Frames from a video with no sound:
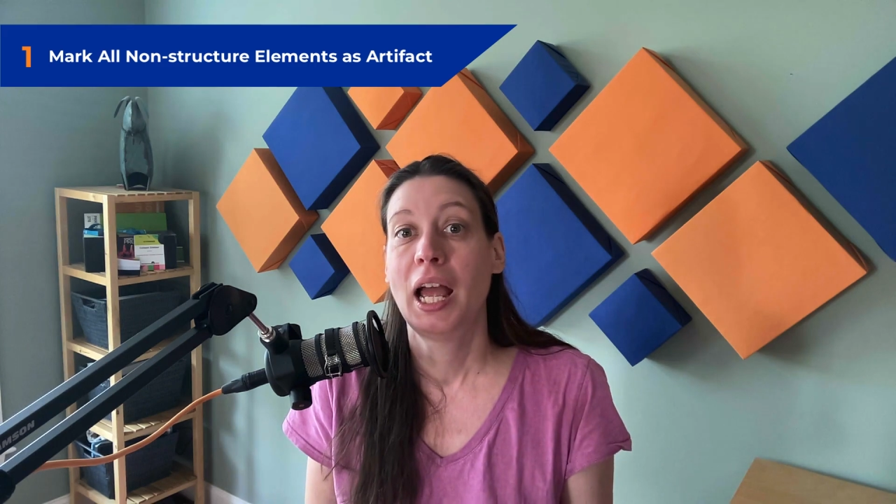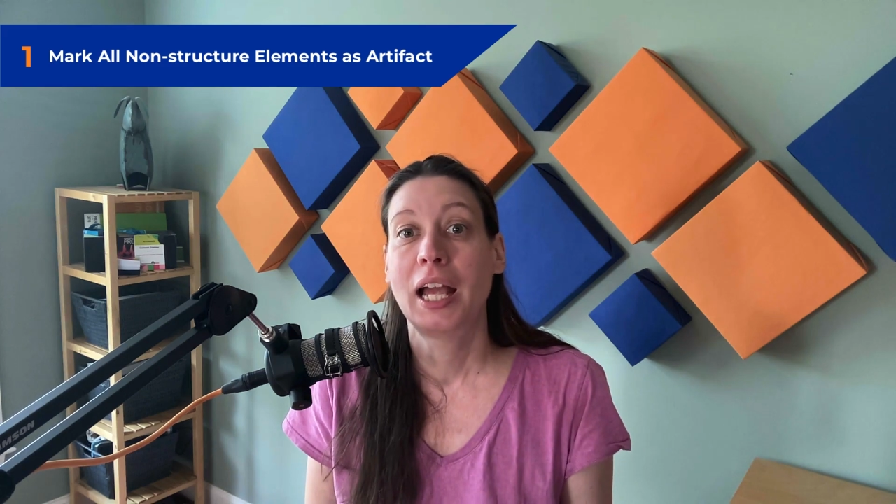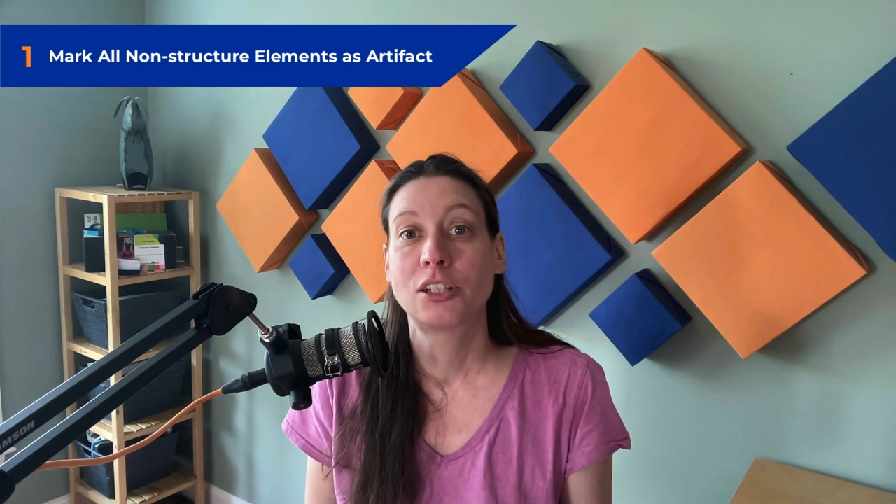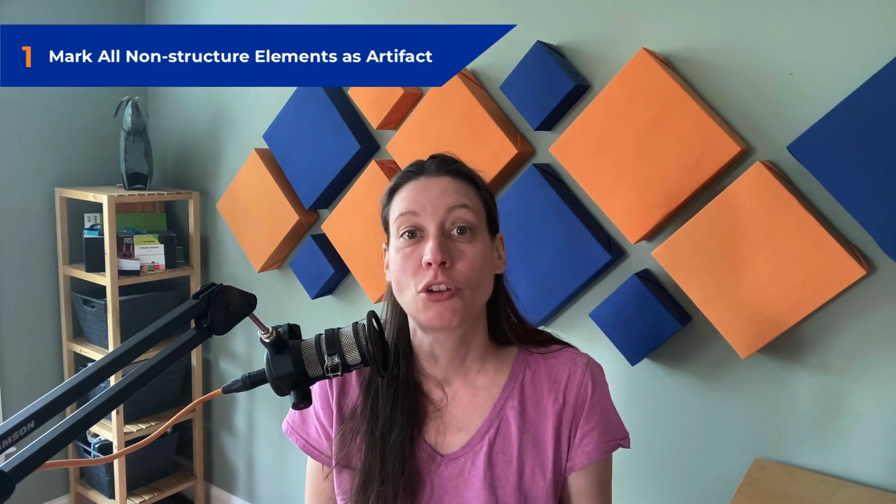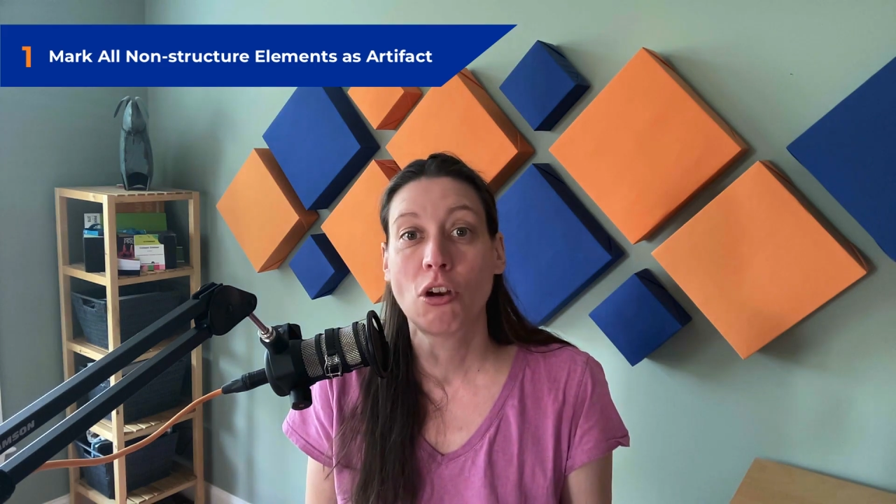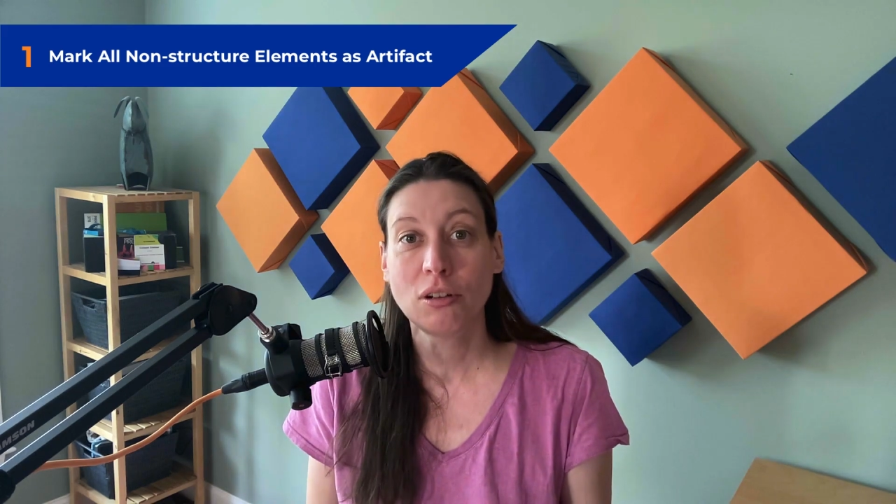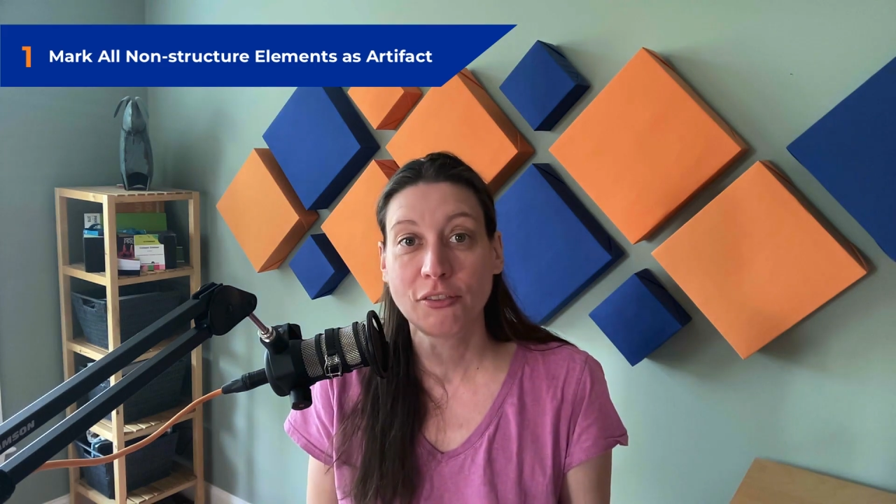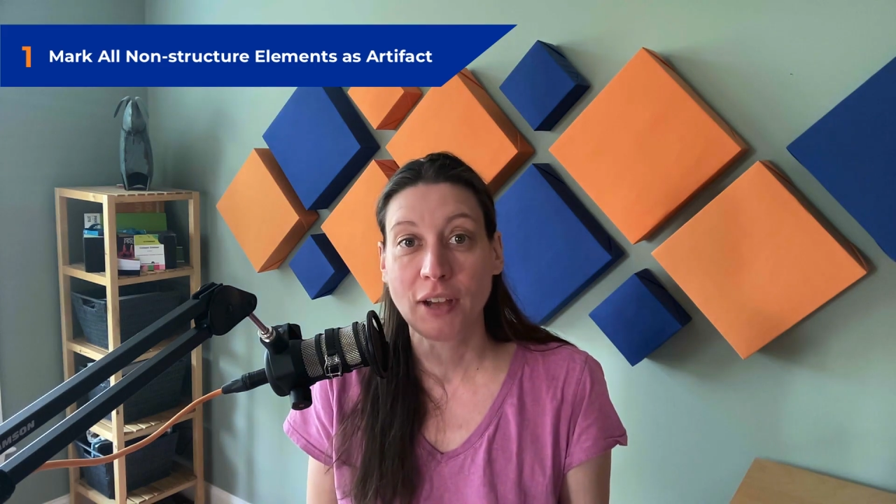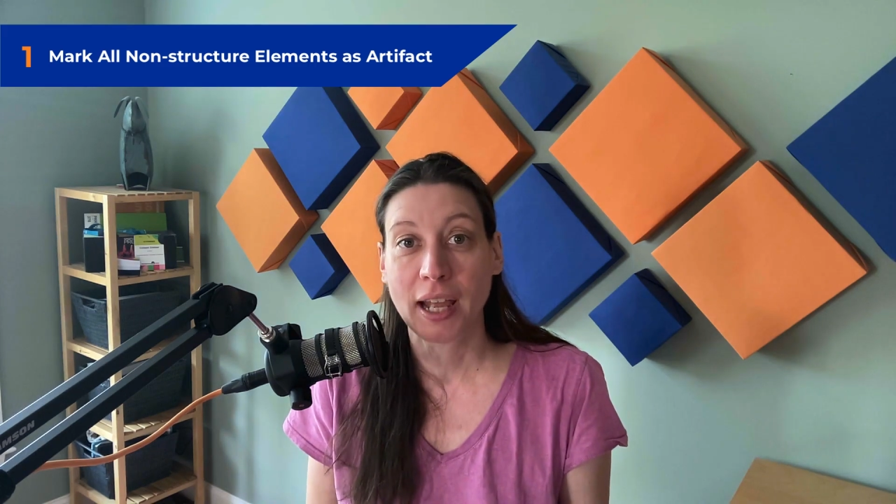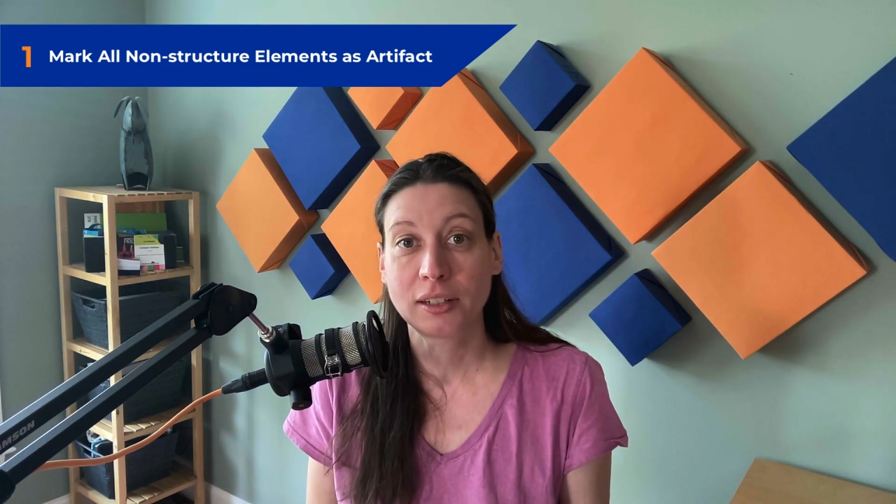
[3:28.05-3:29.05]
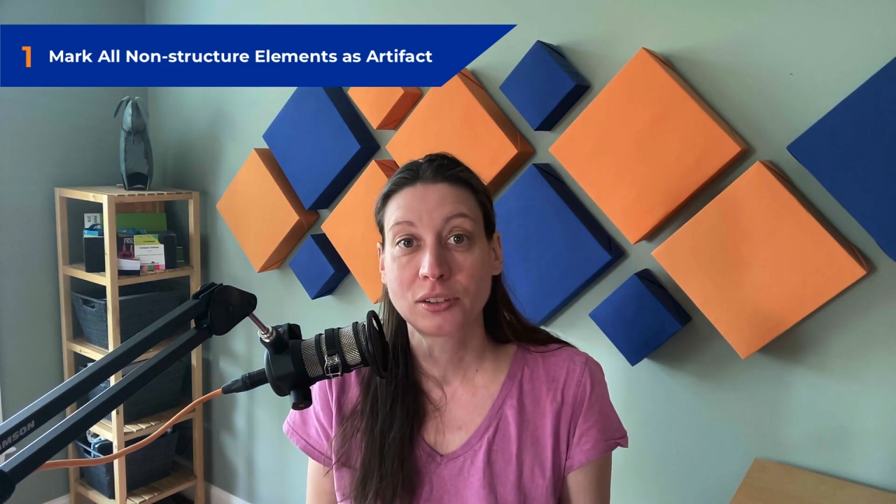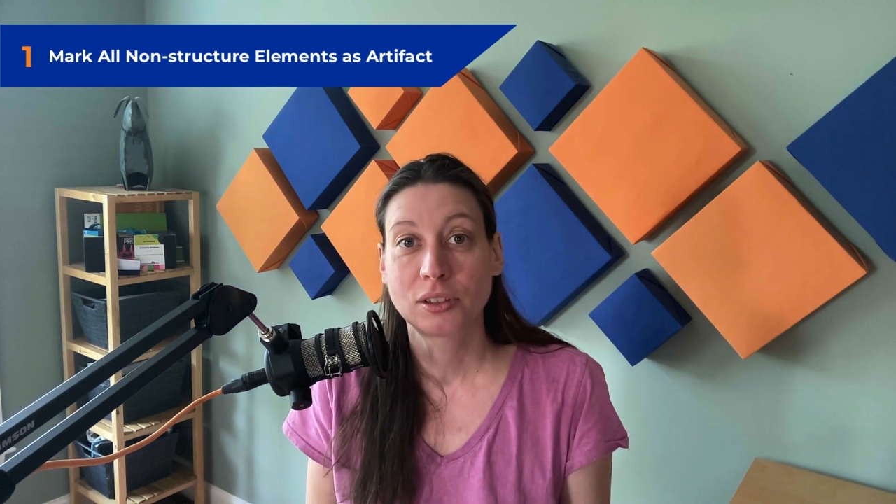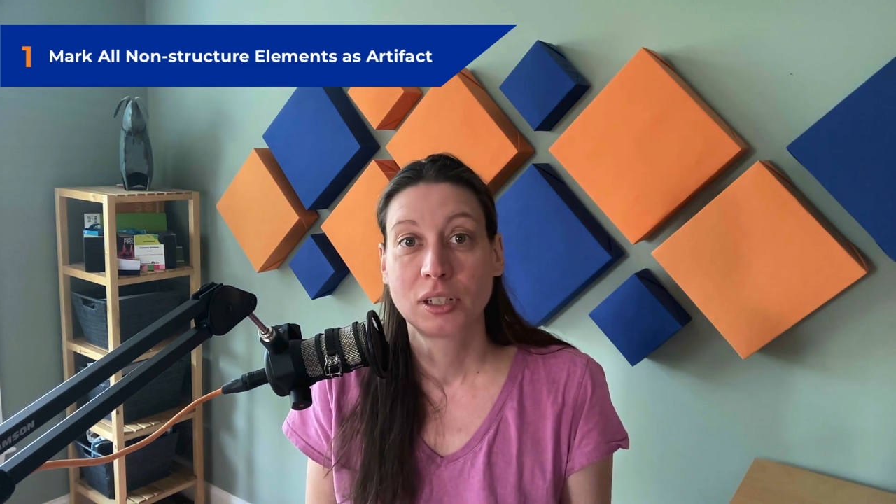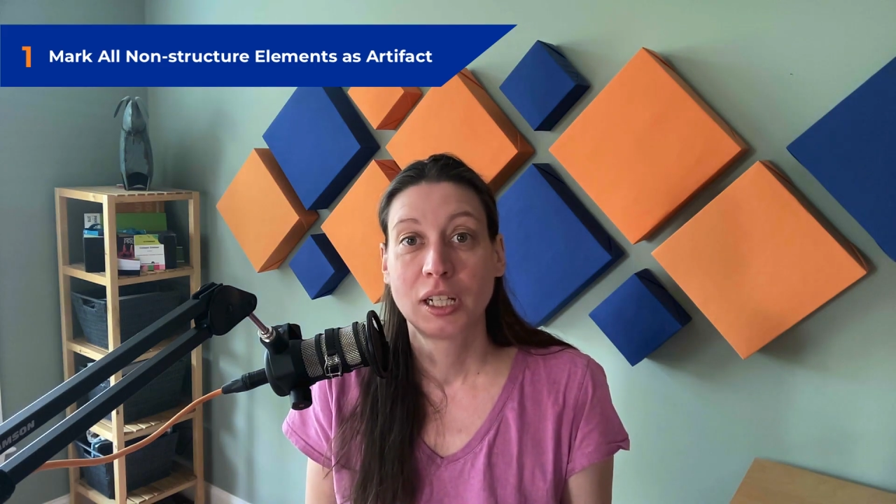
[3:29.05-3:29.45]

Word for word: as artifact,